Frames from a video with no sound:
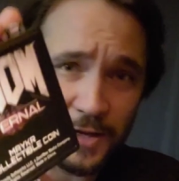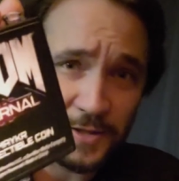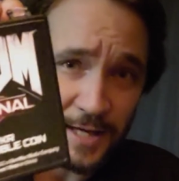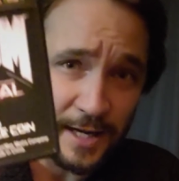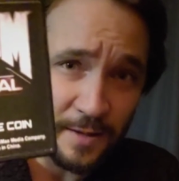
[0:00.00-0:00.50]
other
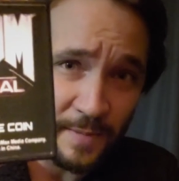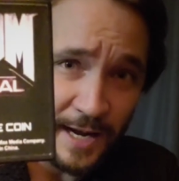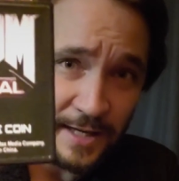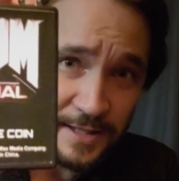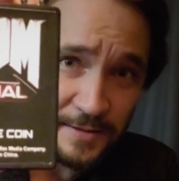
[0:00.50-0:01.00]
side of the
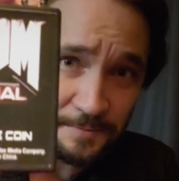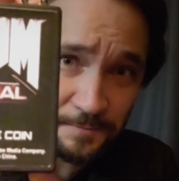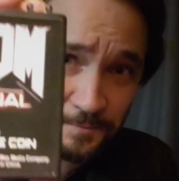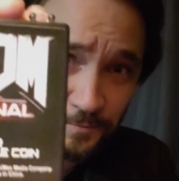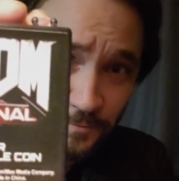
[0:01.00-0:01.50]
box.
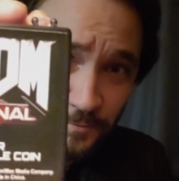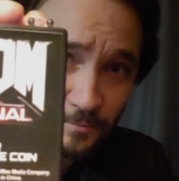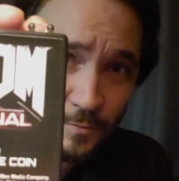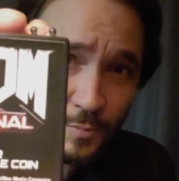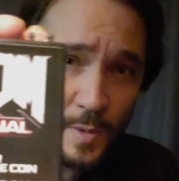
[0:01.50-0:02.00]

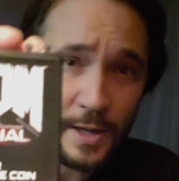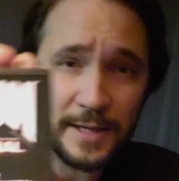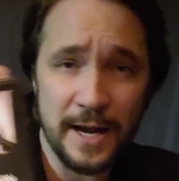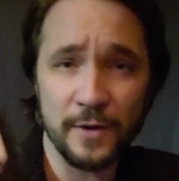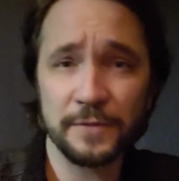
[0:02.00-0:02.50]

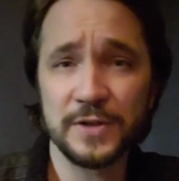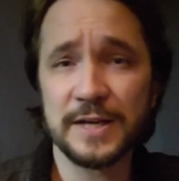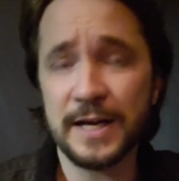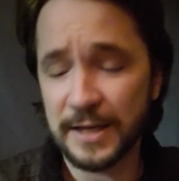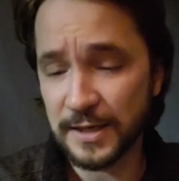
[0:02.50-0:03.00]
Now, if there's
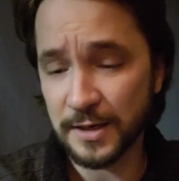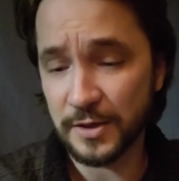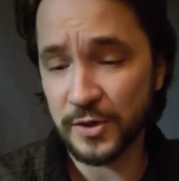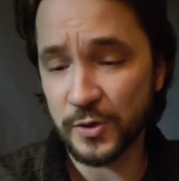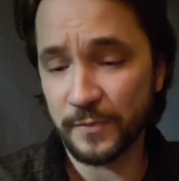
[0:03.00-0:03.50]
any
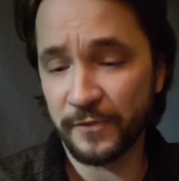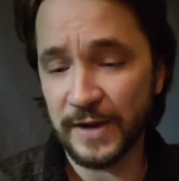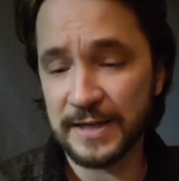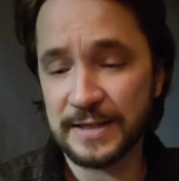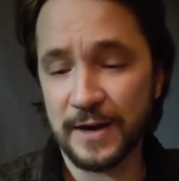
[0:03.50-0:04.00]
Doom
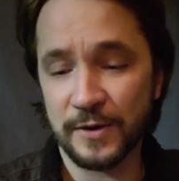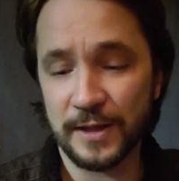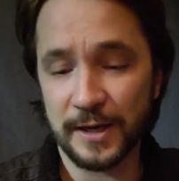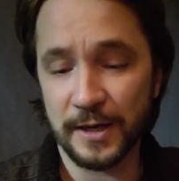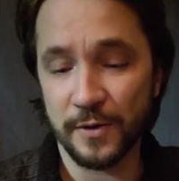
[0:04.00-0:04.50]
fans out
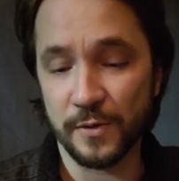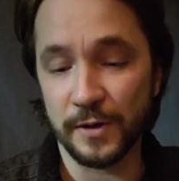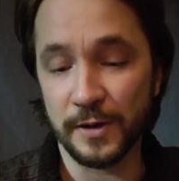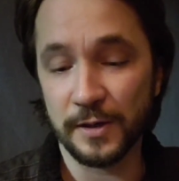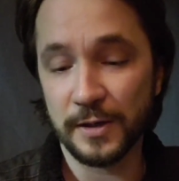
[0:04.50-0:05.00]
there
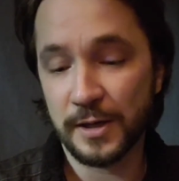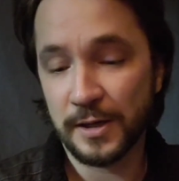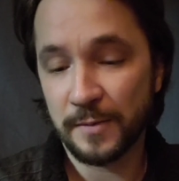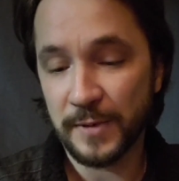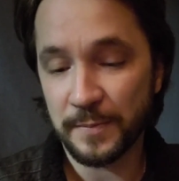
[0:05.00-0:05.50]
or
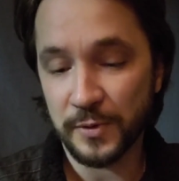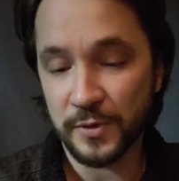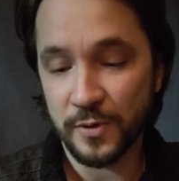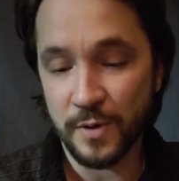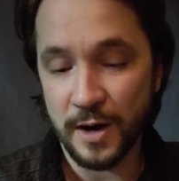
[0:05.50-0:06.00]
people
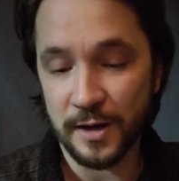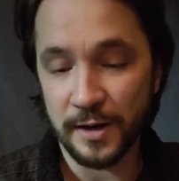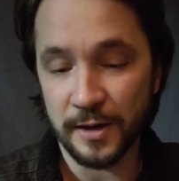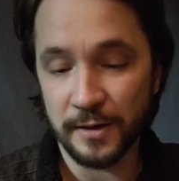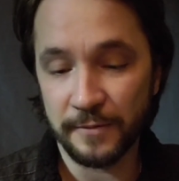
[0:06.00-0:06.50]
who
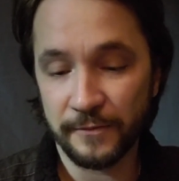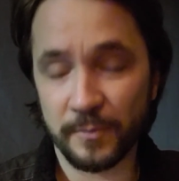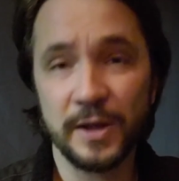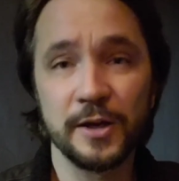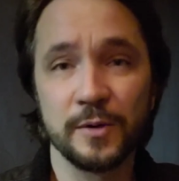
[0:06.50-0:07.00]
are
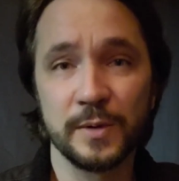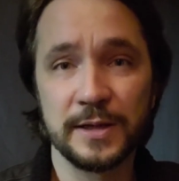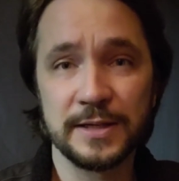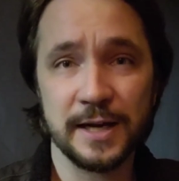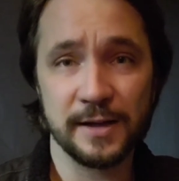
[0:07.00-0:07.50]
familiar with
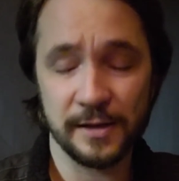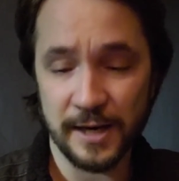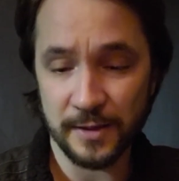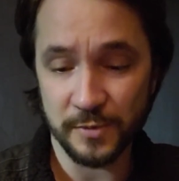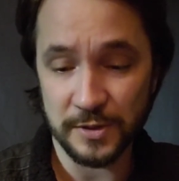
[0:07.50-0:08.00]
these kind of
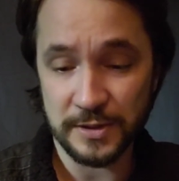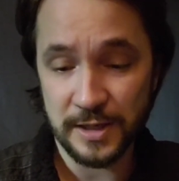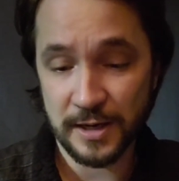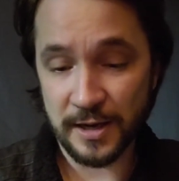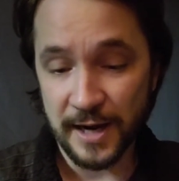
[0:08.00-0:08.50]
collectibles,
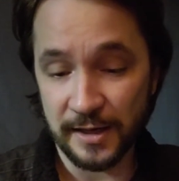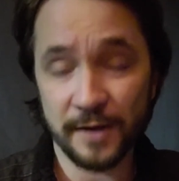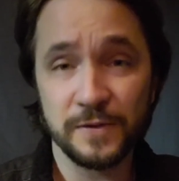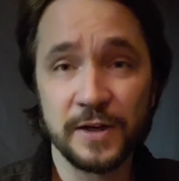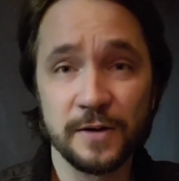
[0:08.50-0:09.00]
I'd
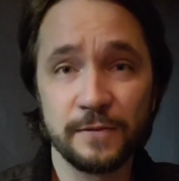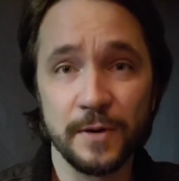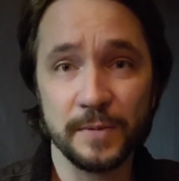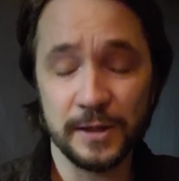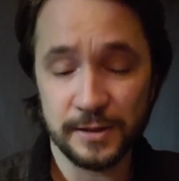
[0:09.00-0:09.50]
love to hear
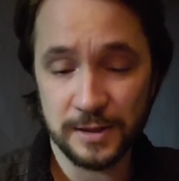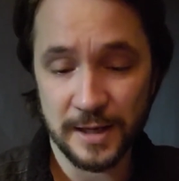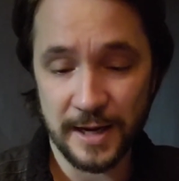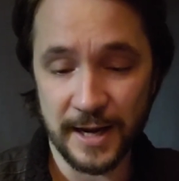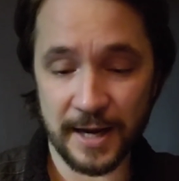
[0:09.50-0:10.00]
from you,
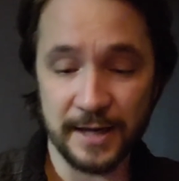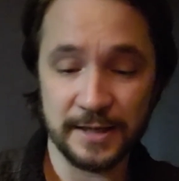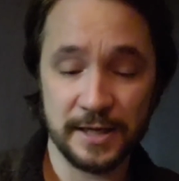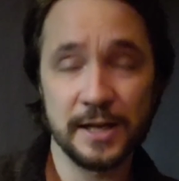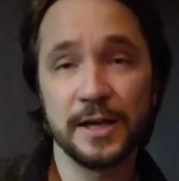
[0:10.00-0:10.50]
and
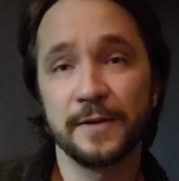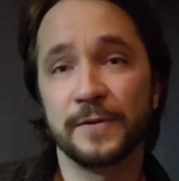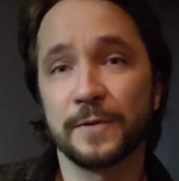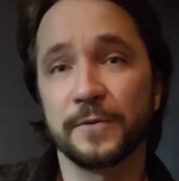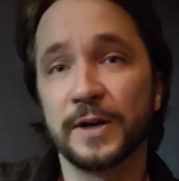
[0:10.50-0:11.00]

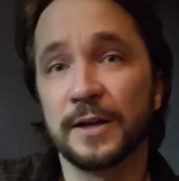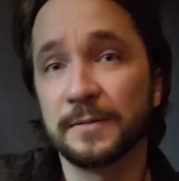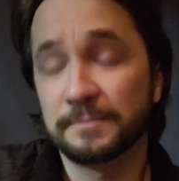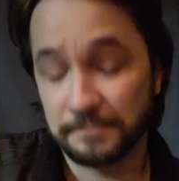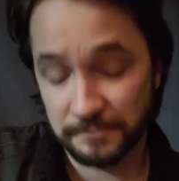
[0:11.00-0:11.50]
feel free to